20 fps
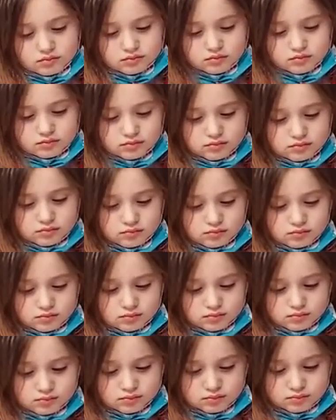
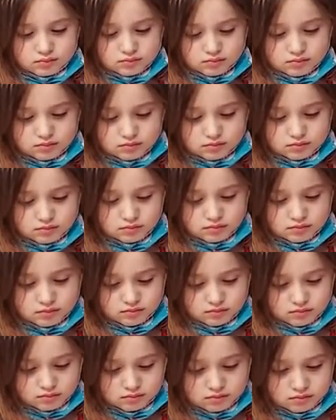
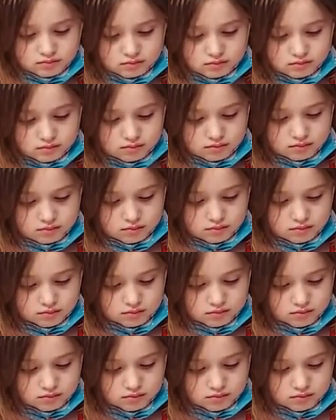(silent)